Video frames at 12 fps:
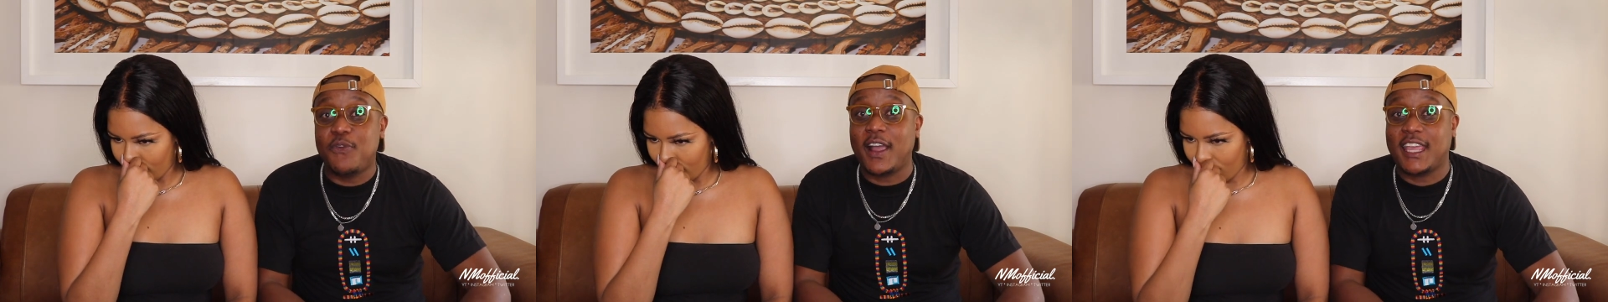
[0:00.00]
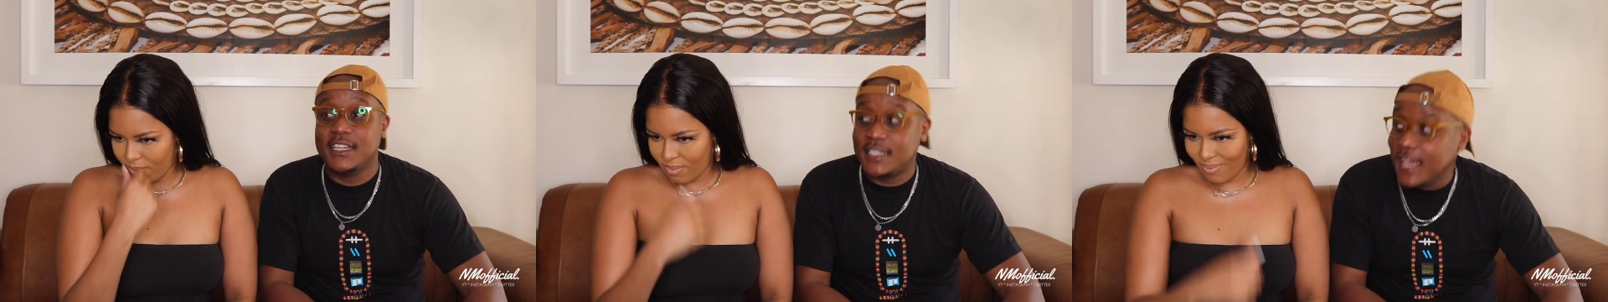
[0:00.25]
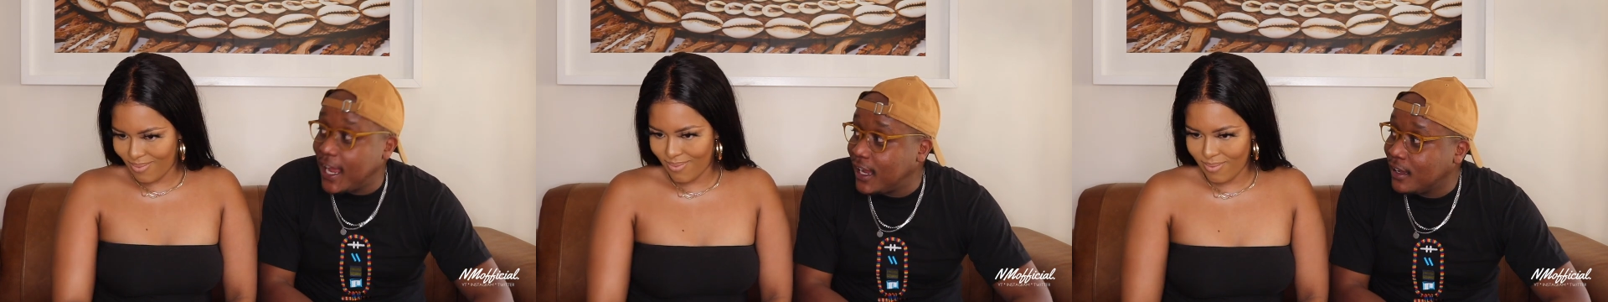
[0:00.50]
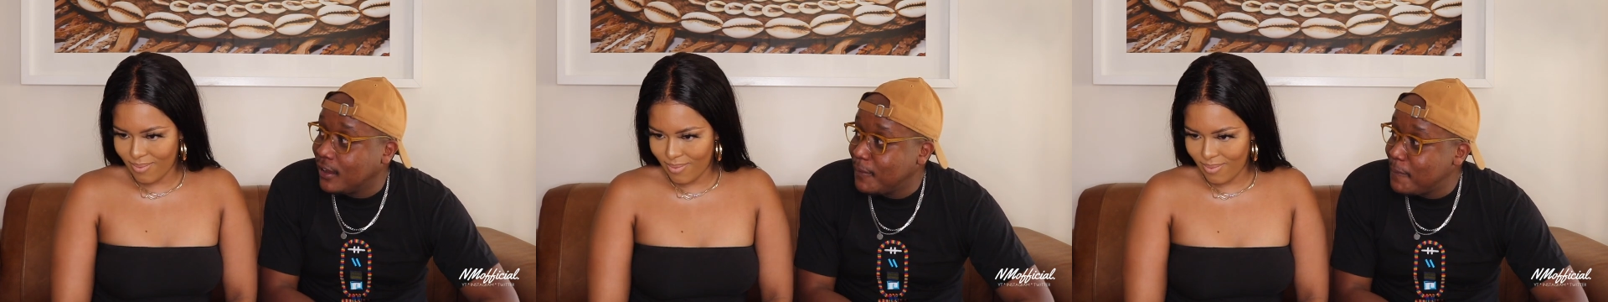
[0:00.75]
Speaker 1: fucking
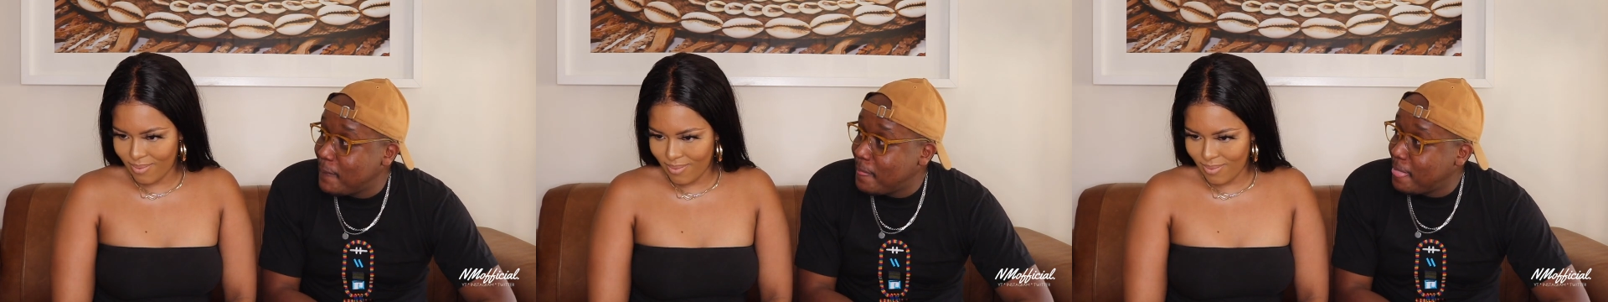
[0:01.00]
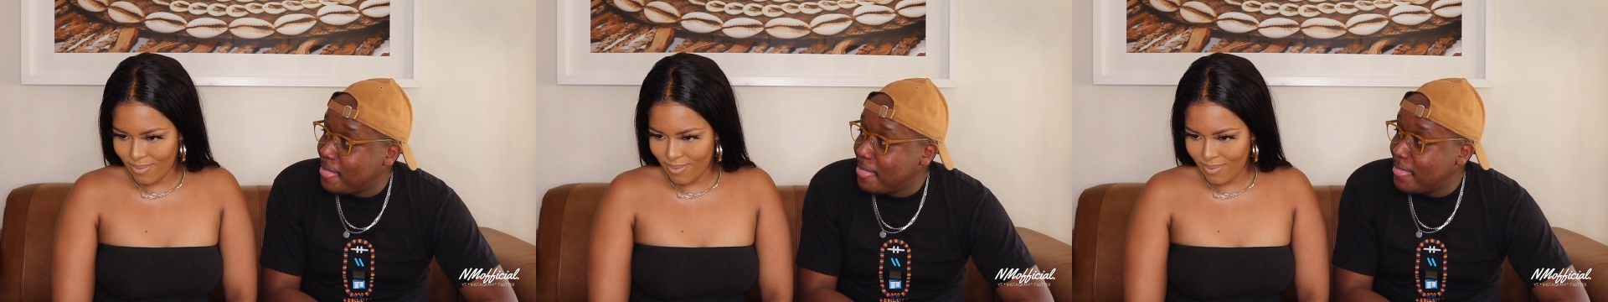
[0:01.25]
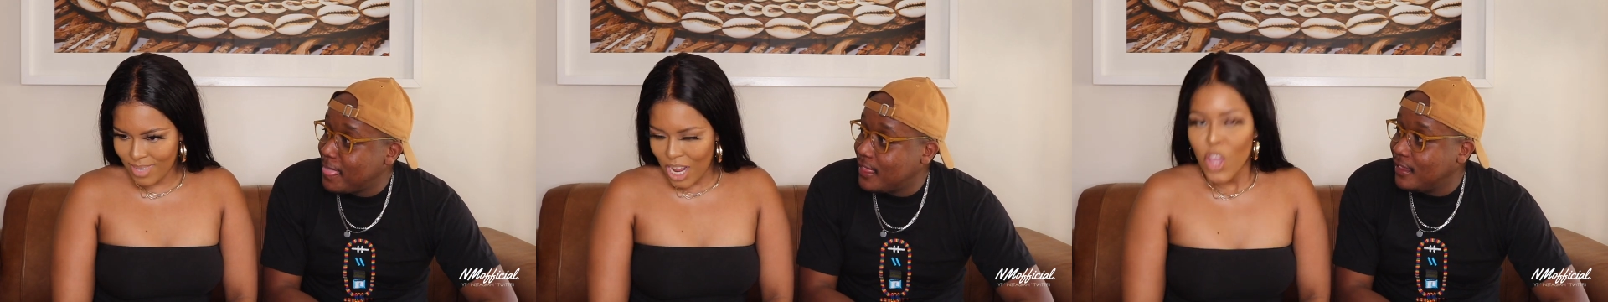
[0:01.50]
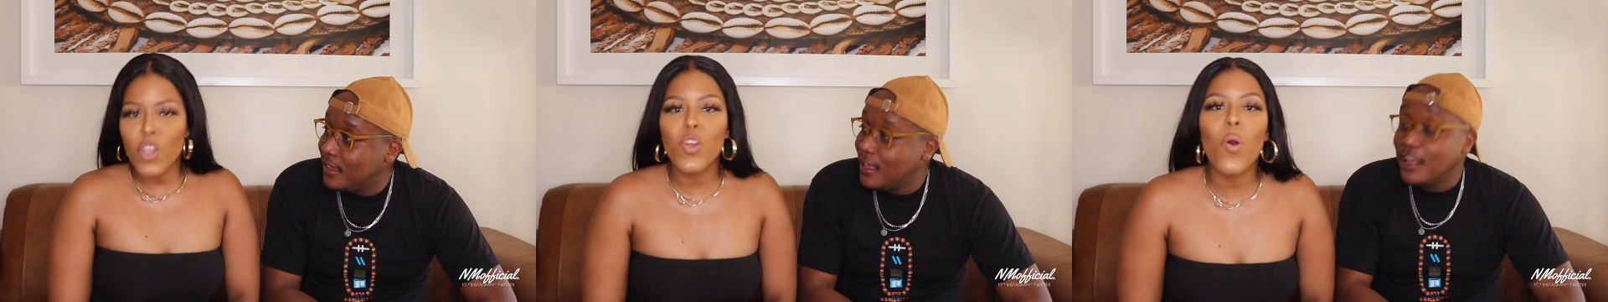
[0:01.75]
saying.
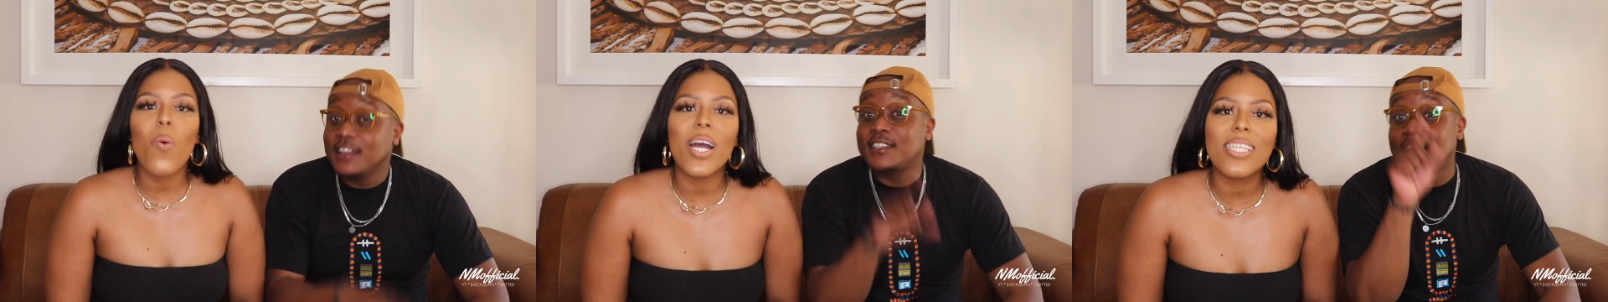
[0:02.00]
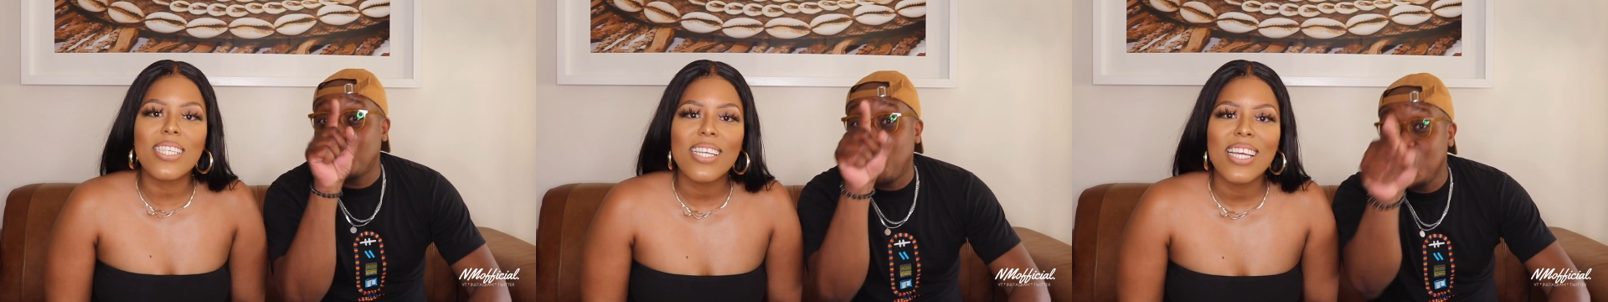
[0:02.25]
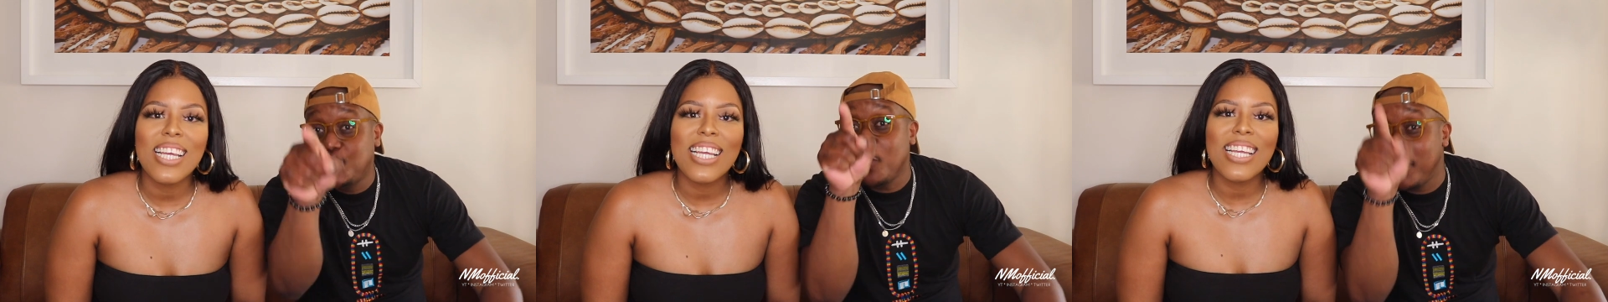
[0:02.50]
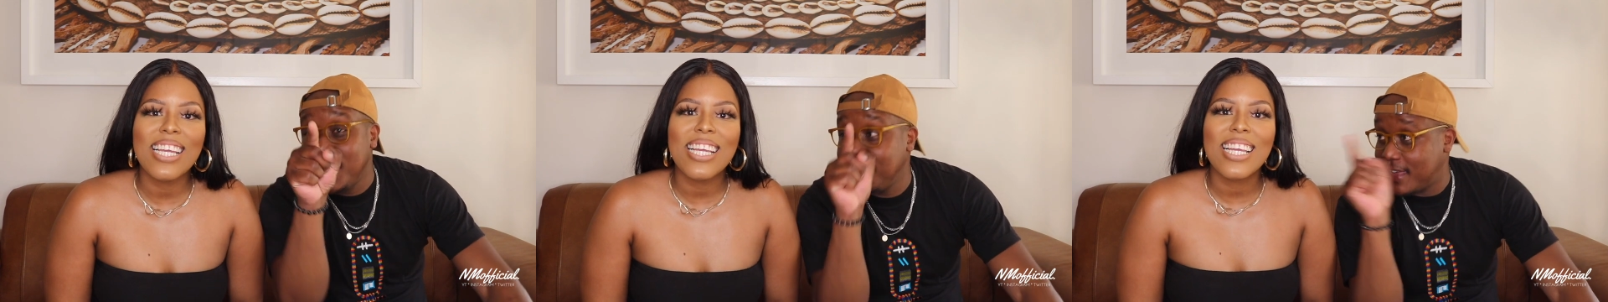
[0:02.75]
You know what? Would you
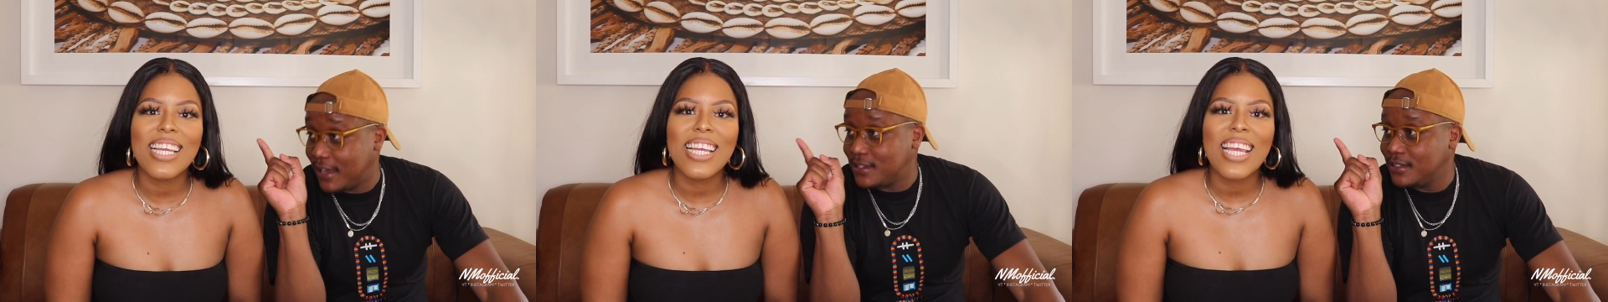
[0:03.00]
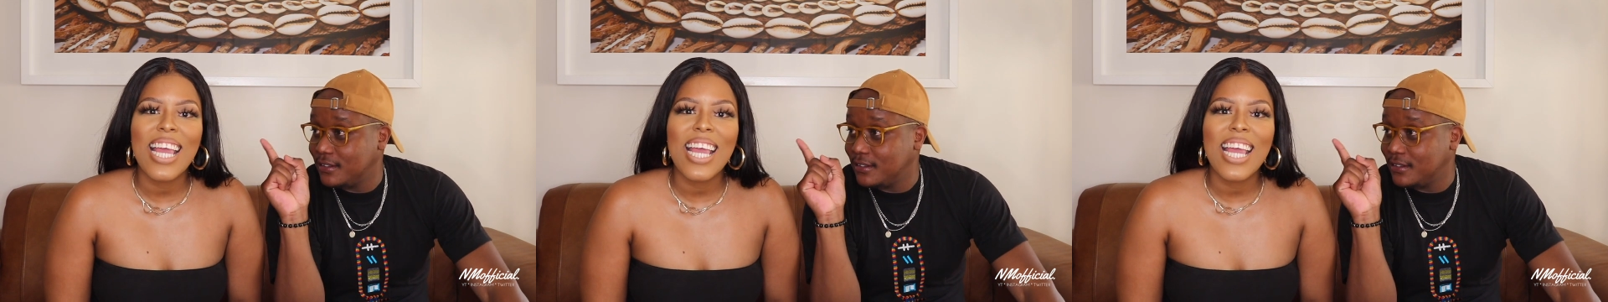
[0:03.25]
believe that?